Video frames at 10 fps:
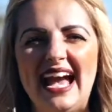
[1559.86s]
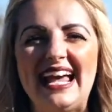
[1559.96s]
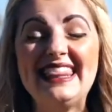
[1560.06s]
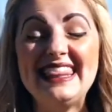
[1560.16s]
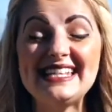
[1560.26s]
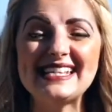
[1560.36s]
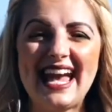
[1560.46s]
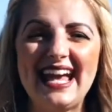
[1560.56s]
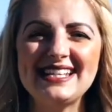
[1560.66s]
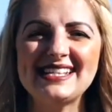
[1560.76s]
And in this
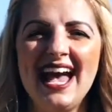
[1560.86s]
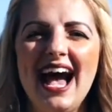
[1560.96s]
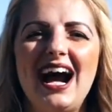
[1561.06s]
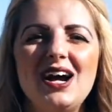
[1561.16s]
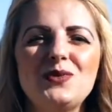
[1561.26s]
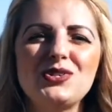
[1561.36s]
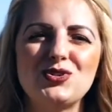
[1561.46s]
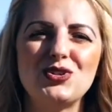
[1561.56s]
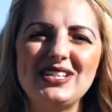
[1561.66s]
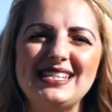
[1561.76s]
case, I was
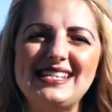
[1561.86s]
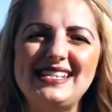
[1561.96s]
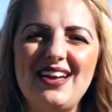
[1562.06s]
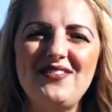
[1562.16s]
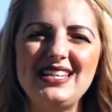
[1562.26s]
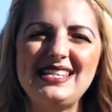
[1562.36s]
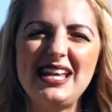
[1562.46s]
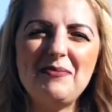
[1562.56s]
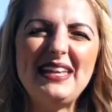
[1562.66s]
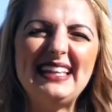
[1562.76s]
drawn to seven
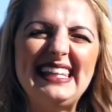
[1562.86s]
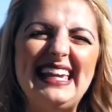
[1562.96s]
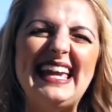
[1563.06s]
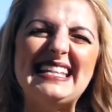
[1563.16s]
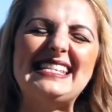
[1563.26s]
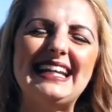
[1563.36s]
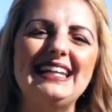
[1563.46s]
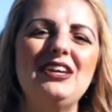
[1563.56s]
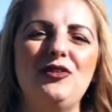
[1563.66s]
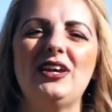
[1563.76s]
seemingly
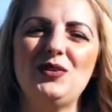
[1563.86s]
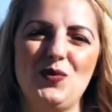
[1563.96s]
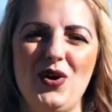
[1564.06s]
insignificant